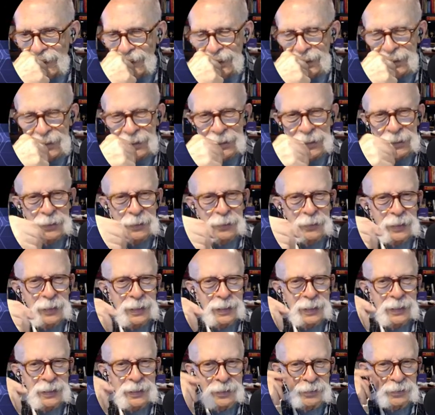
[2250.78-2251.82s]
You know,
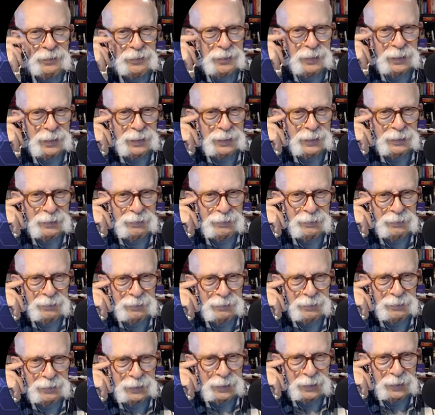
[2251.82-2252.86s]
I'm going to say
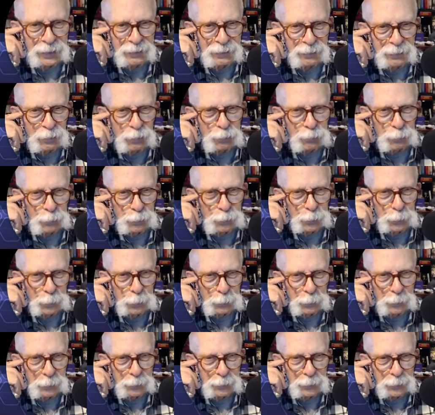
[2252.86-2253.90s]

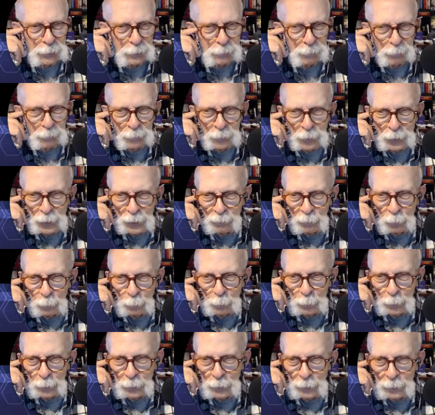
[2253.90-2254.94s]
true. Jammer
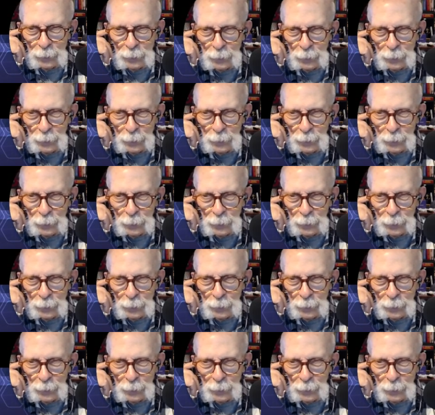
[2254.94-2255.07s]
B?